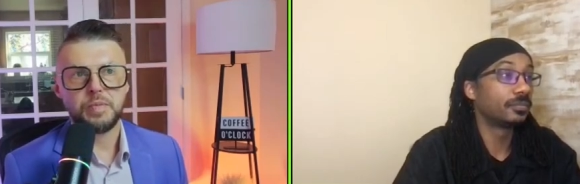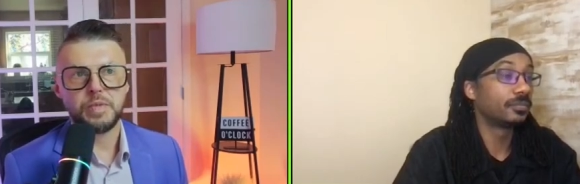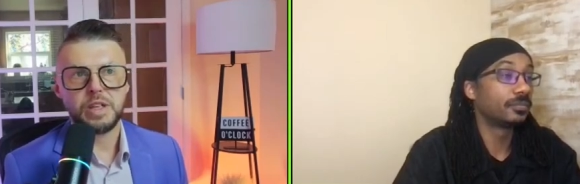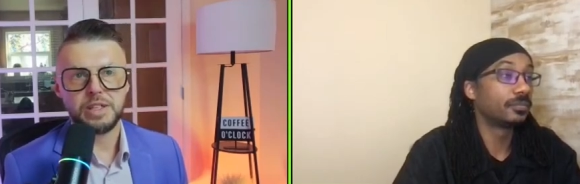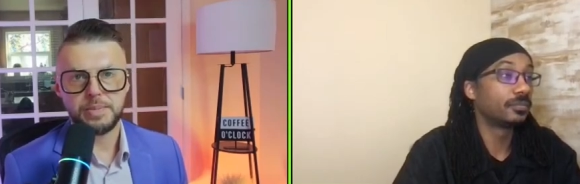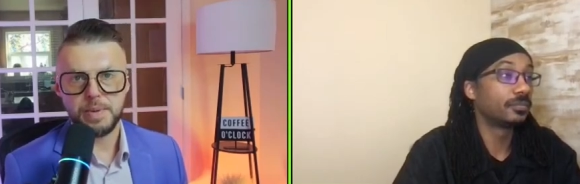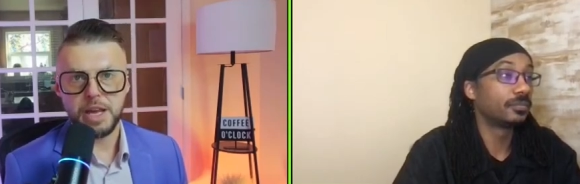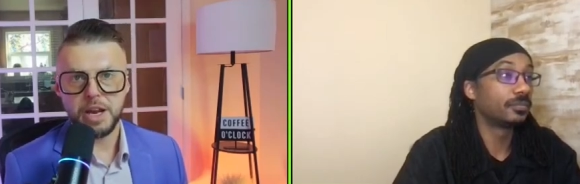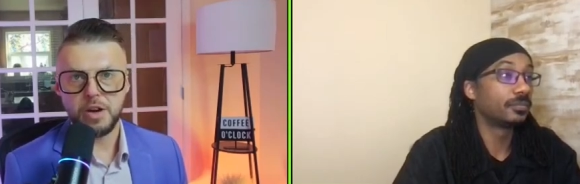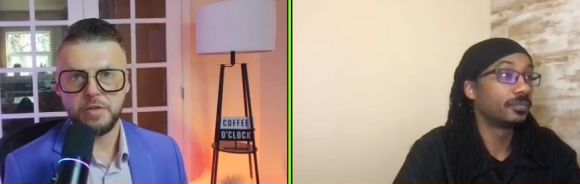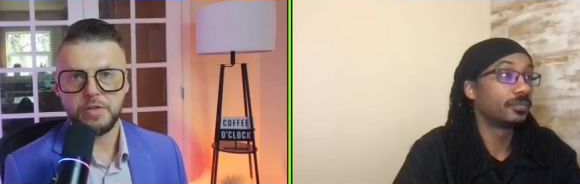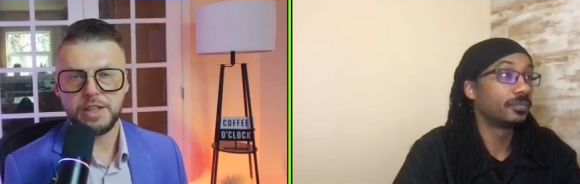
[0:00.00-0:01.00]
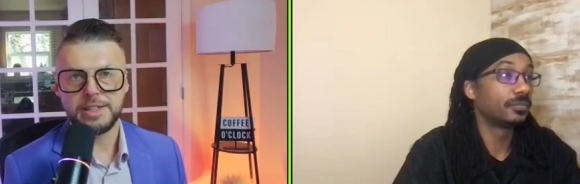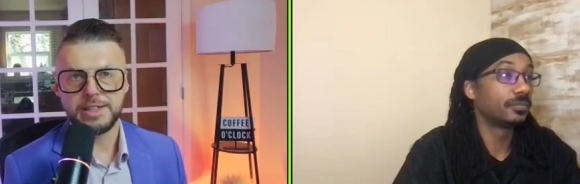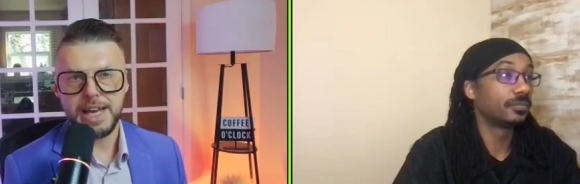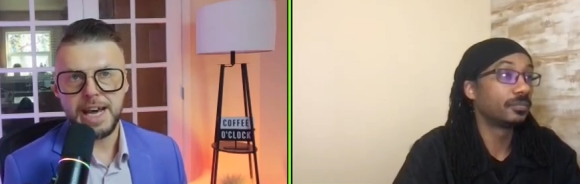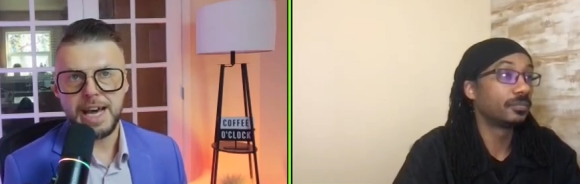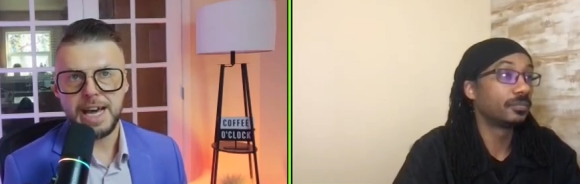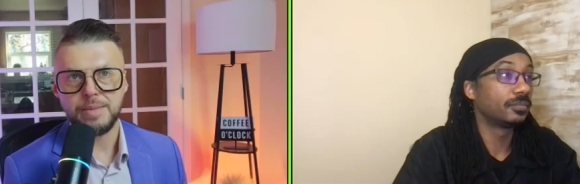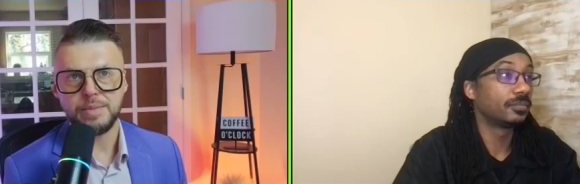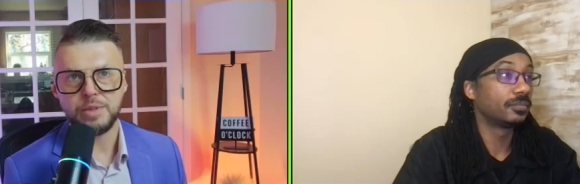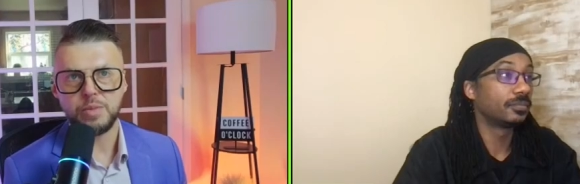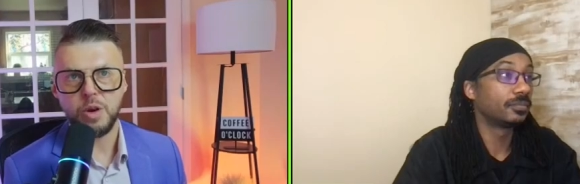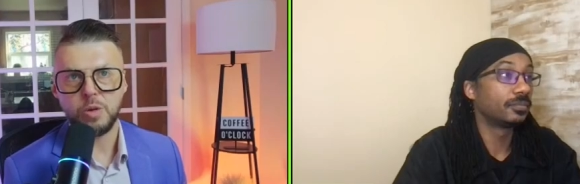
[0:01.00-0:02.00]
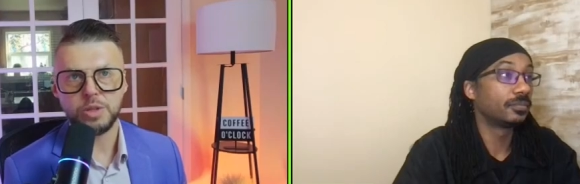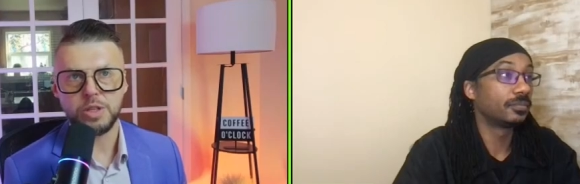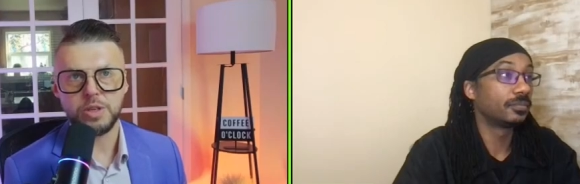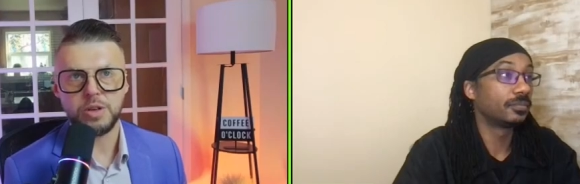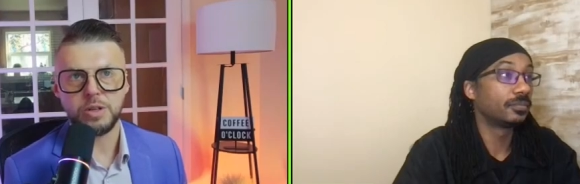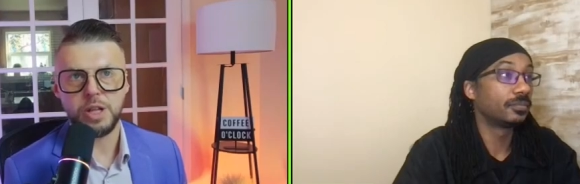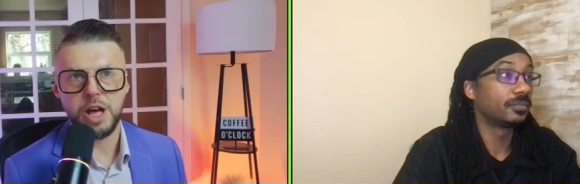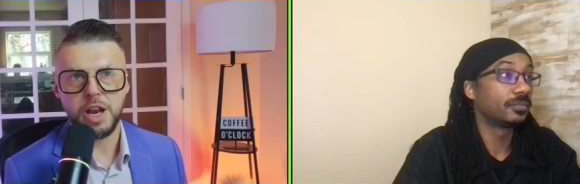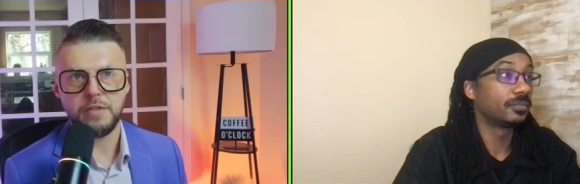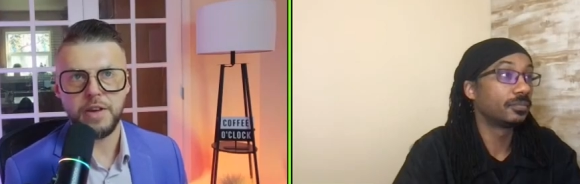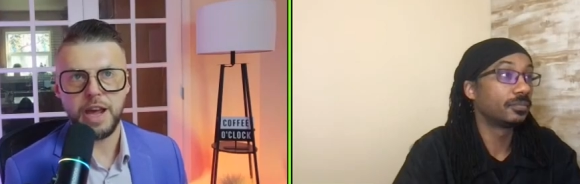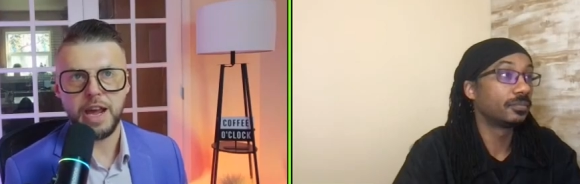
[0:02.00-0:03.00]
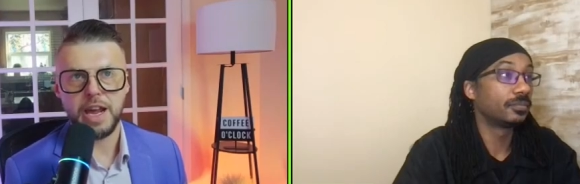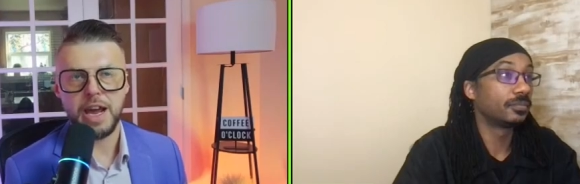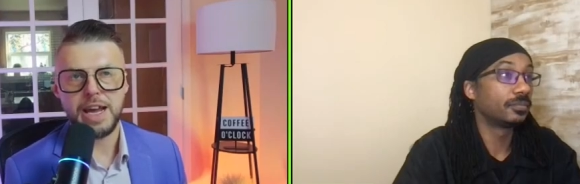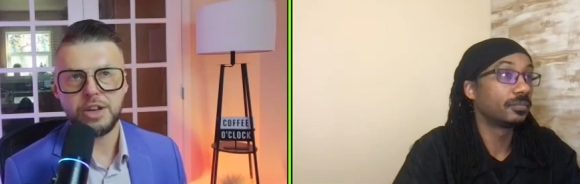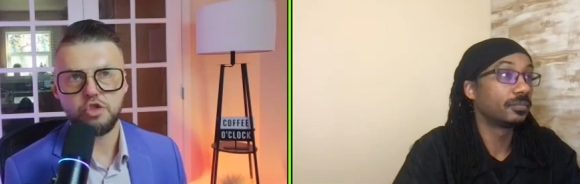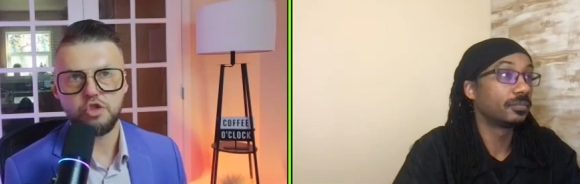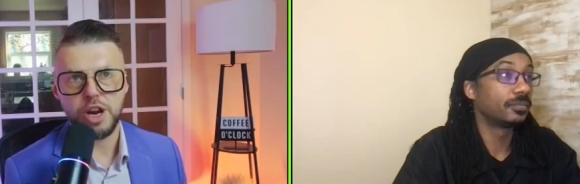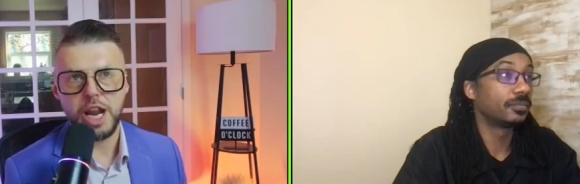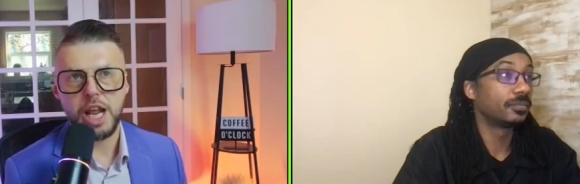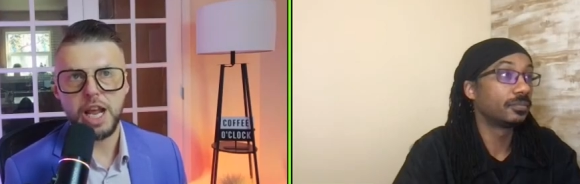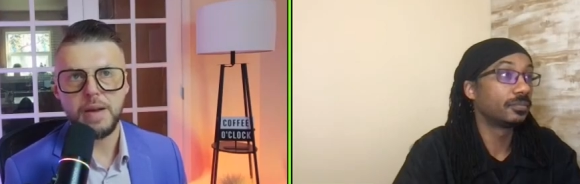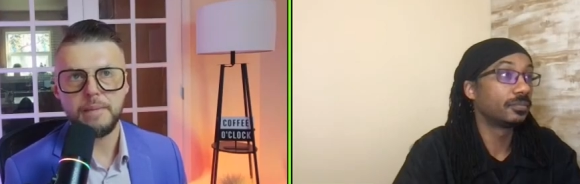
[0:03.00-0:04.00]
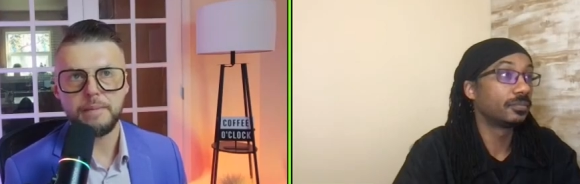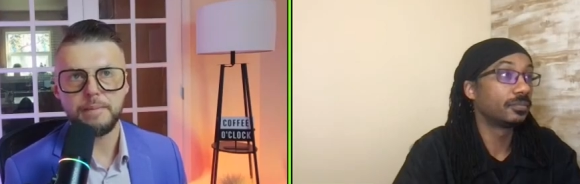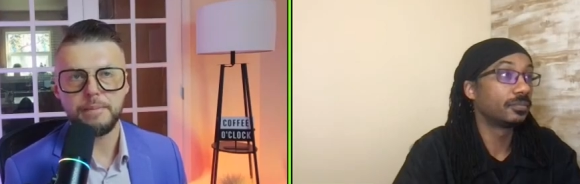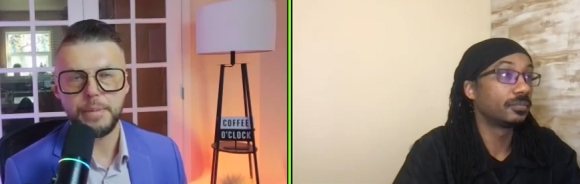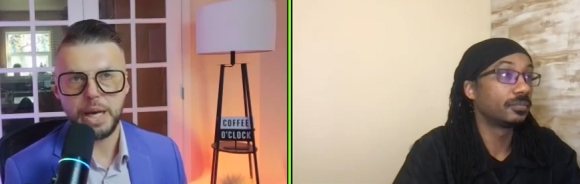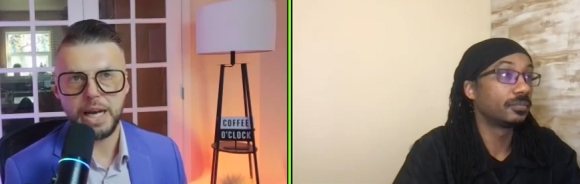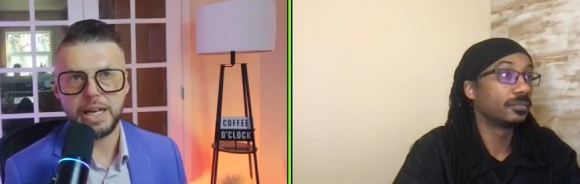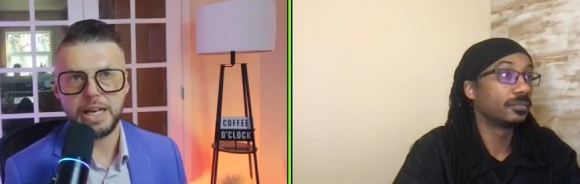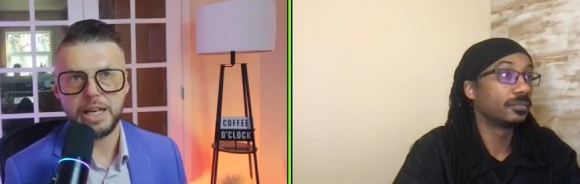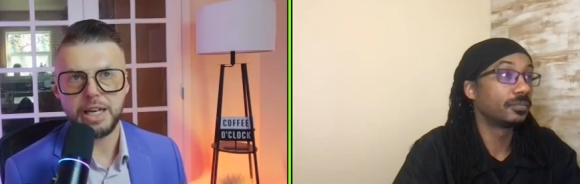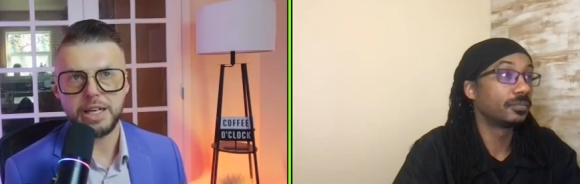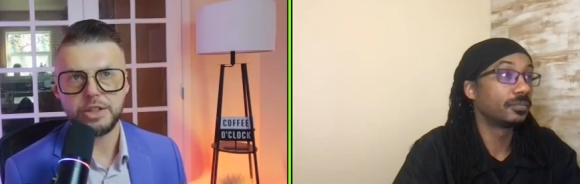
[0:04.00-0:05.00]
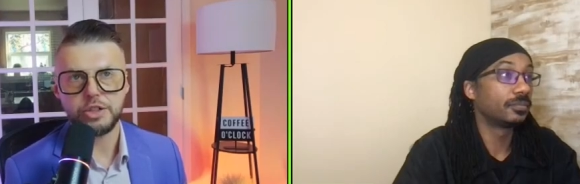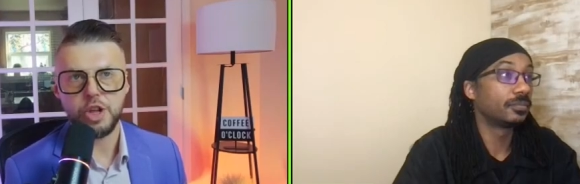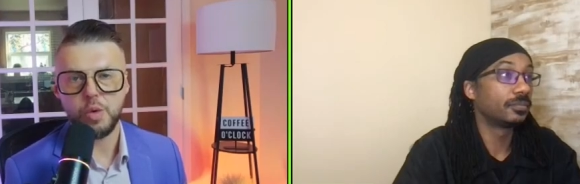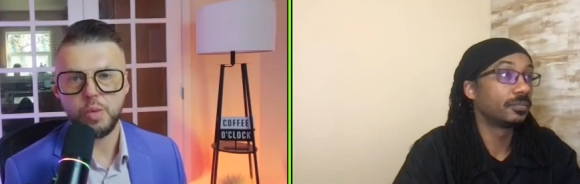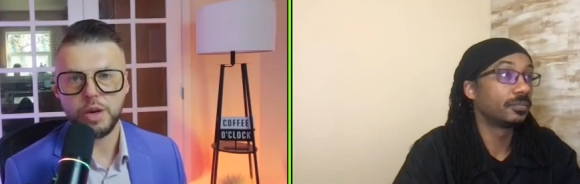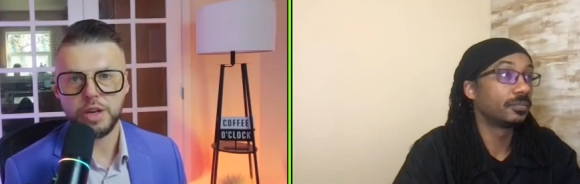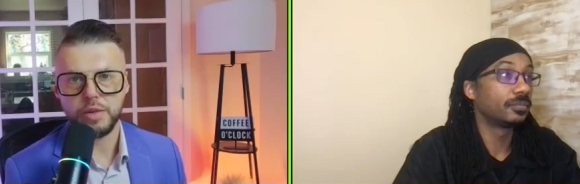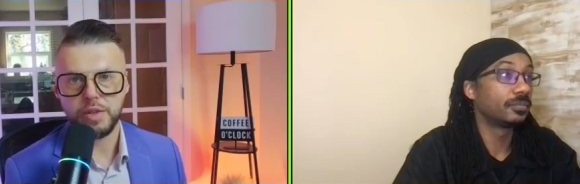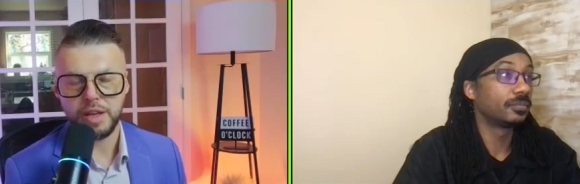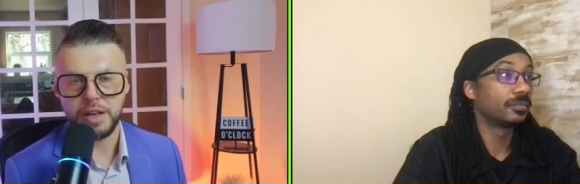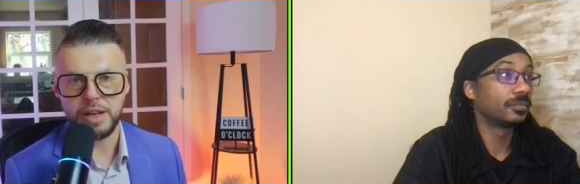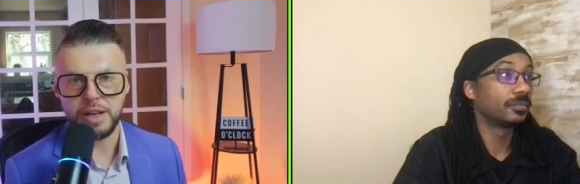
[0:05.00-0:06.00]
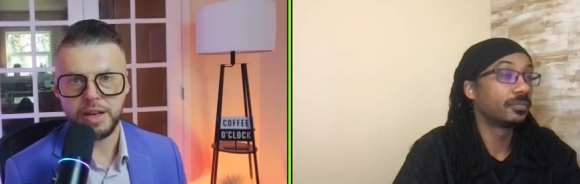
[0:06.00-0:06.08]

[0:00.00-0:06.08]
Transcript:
Speaker 1: speaking of the times, we also do a lot of A I training, but it's not what you think.